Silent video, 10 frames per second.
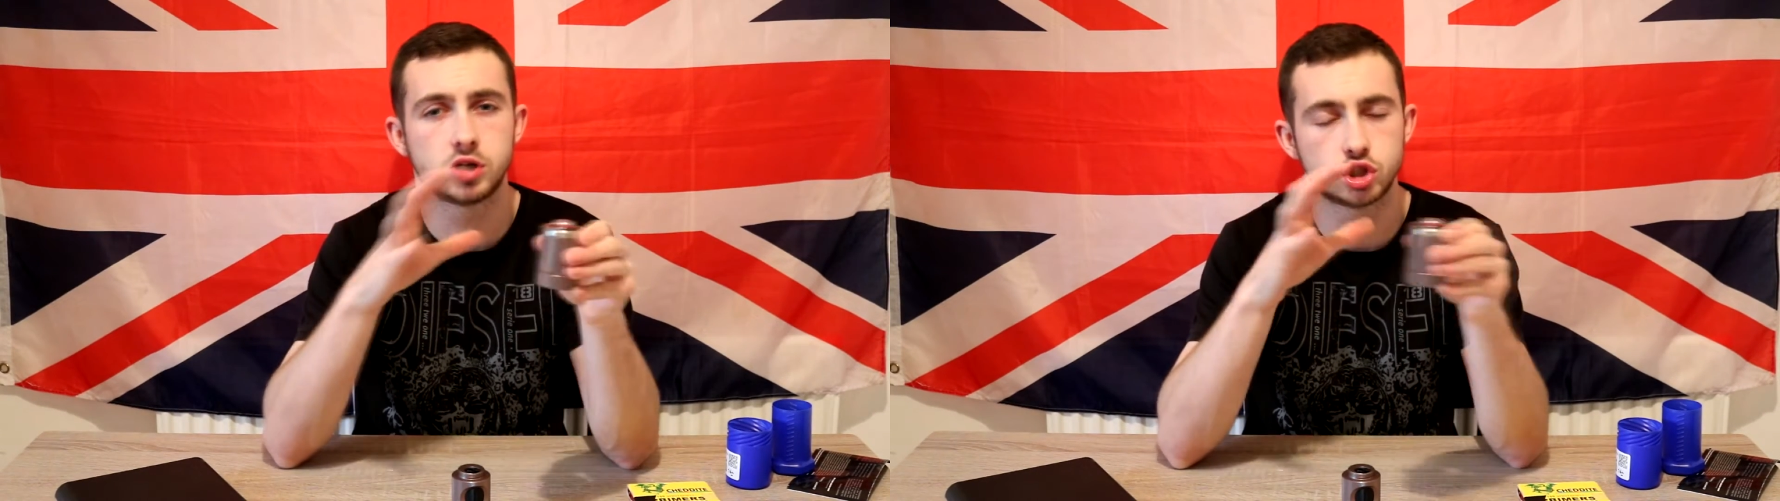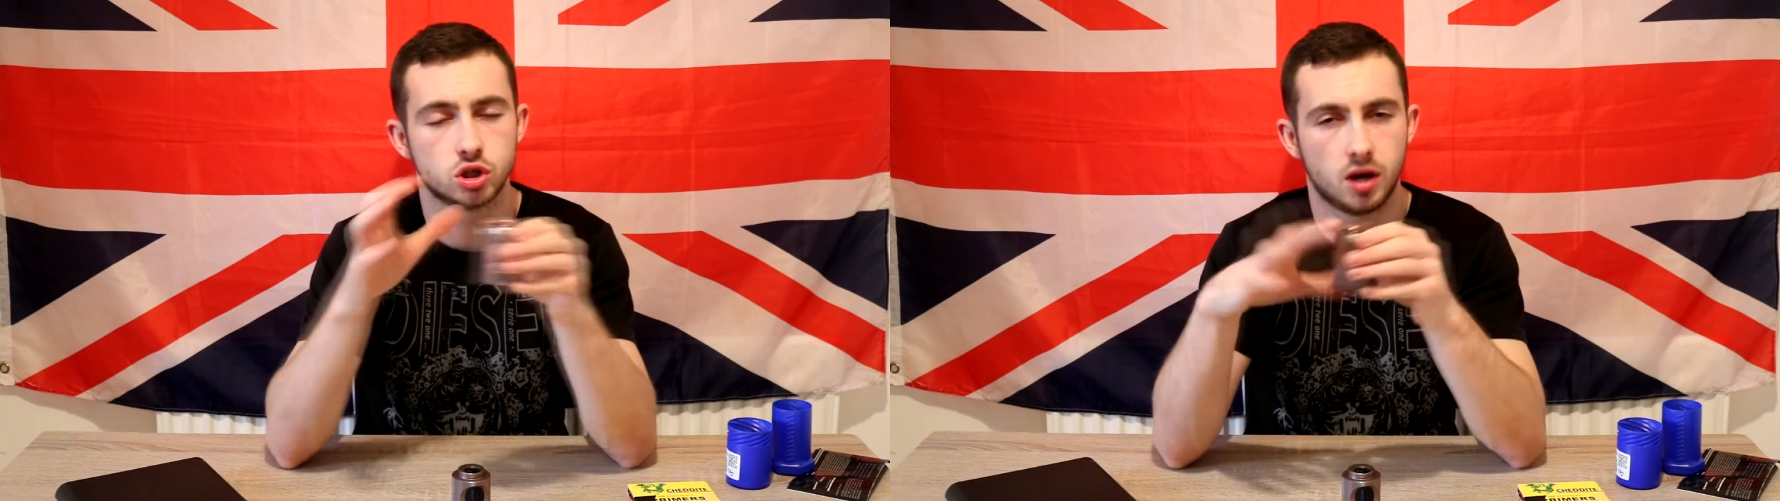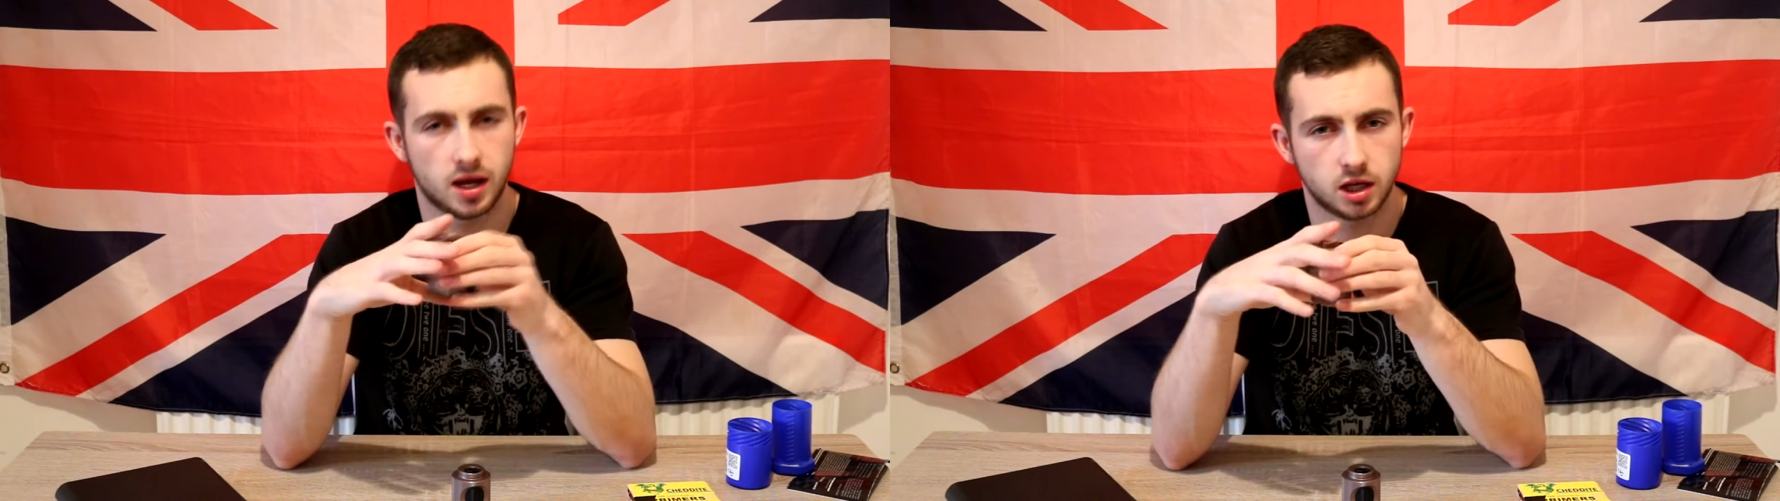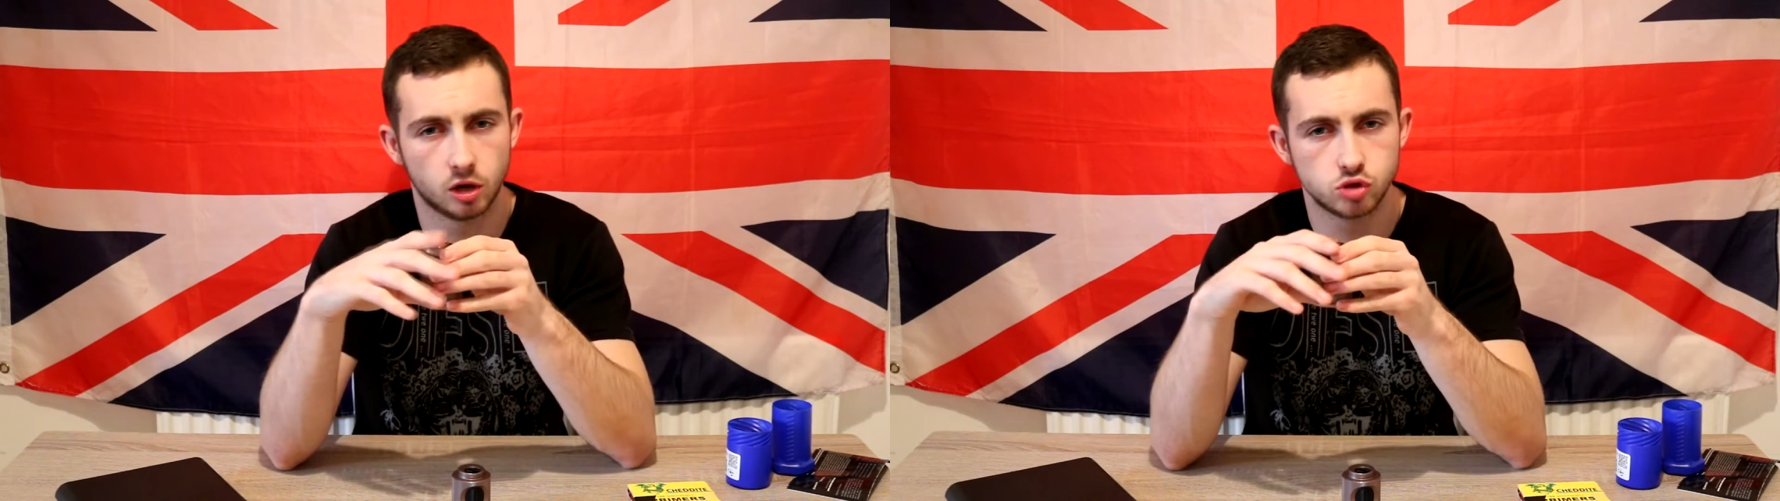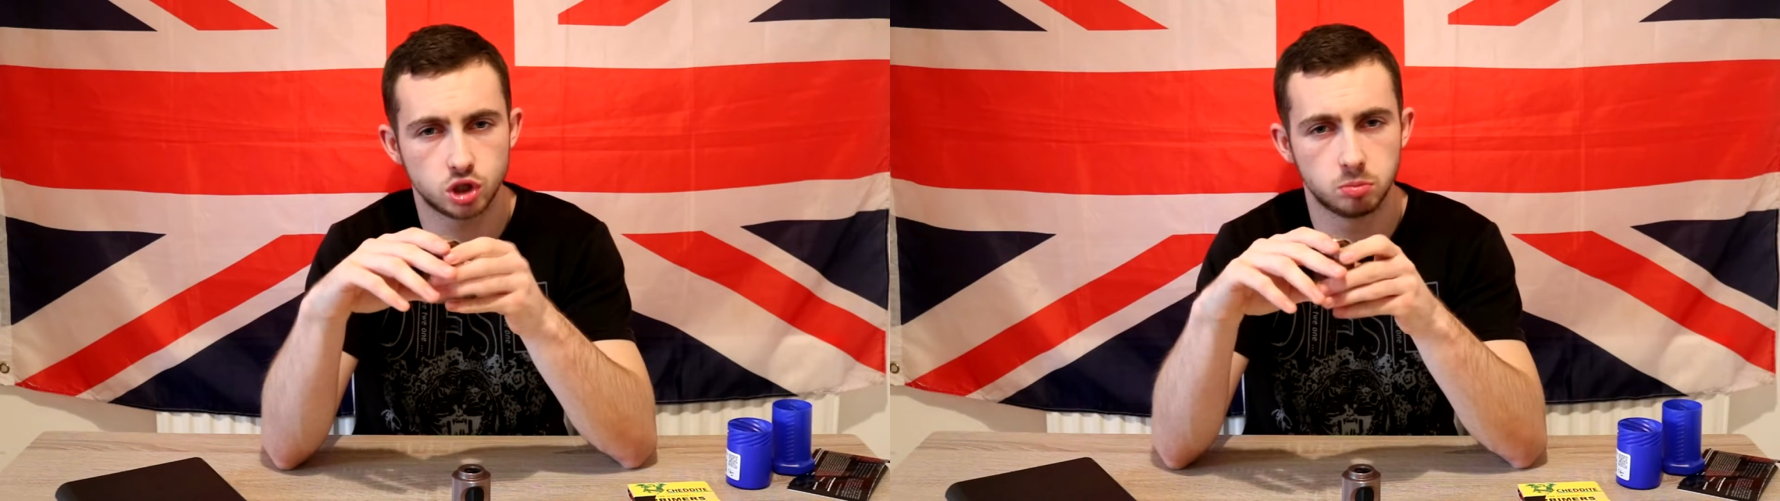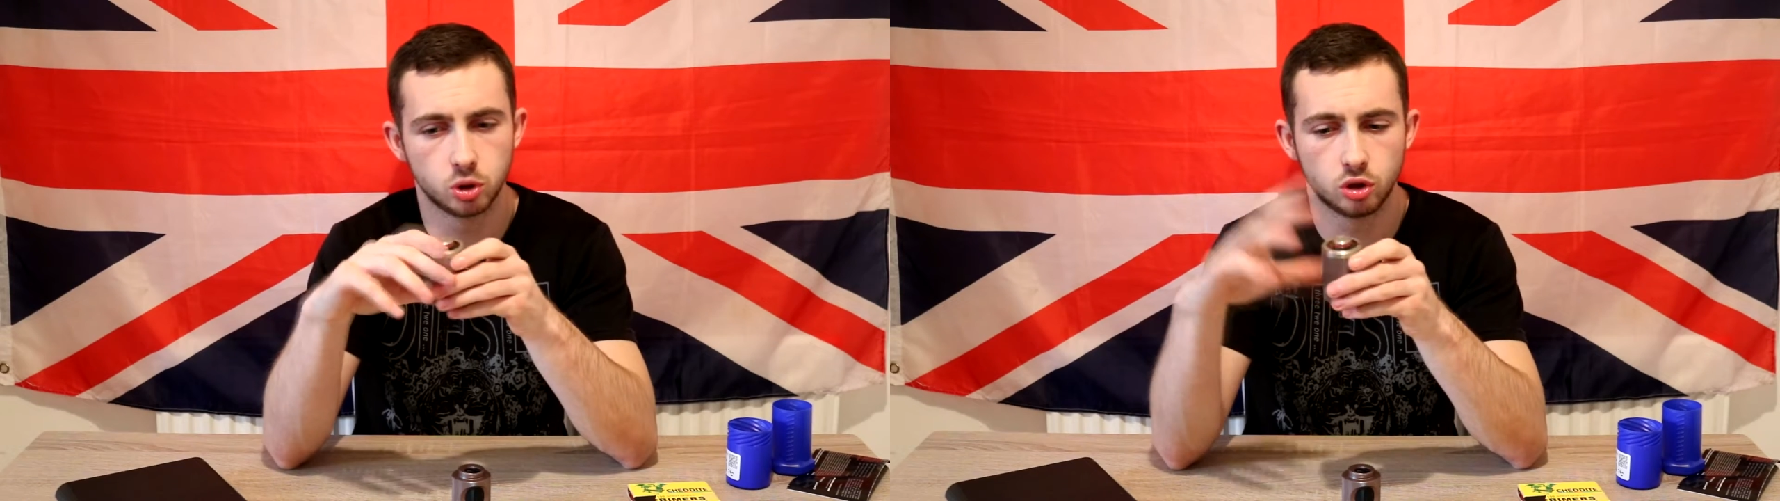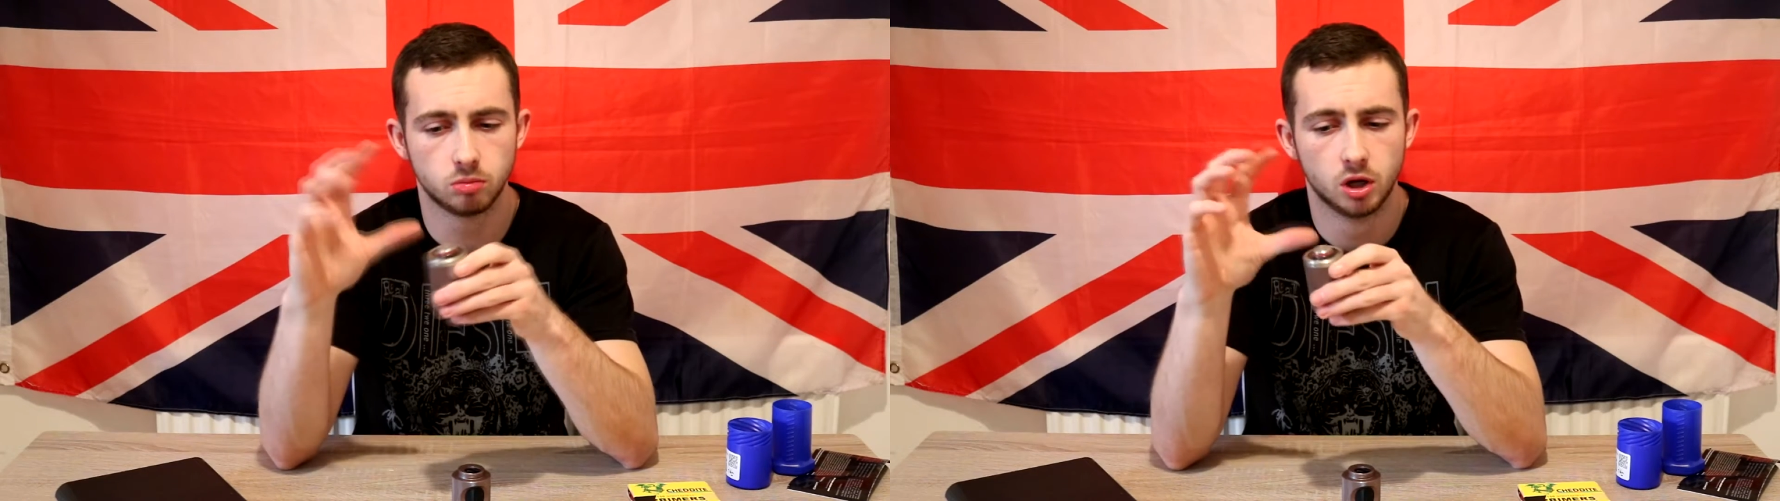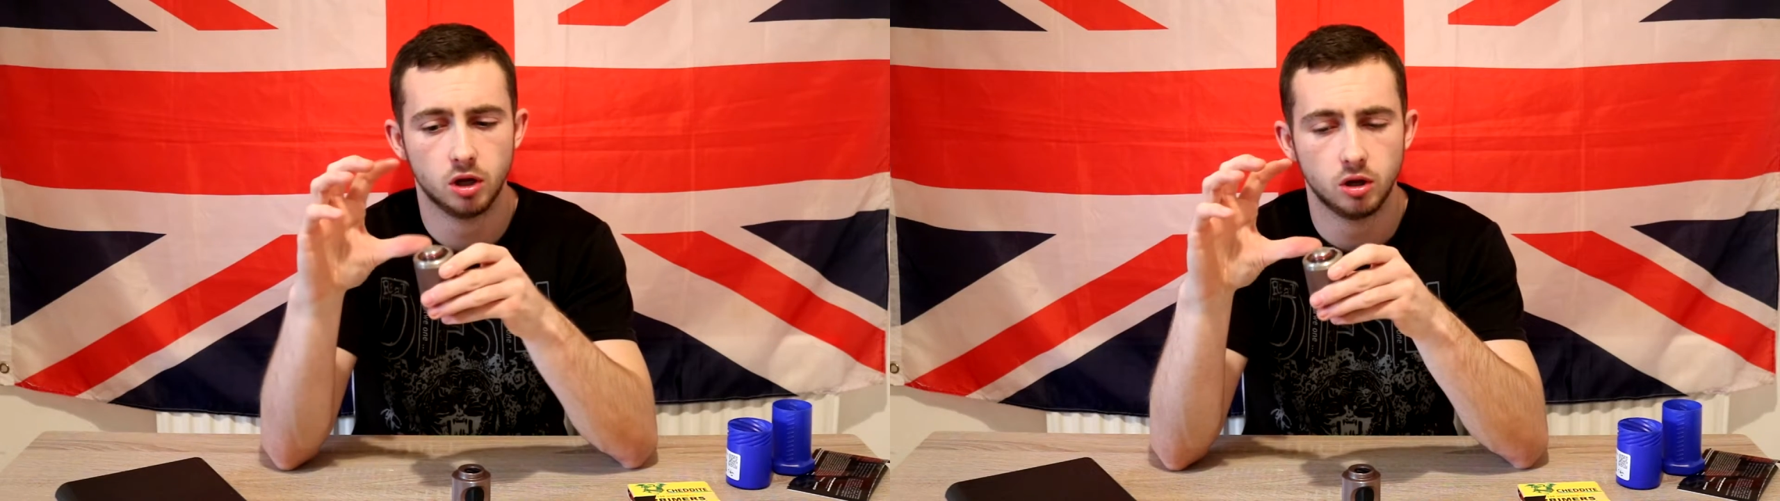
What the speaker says: at something like an Oshi Boom,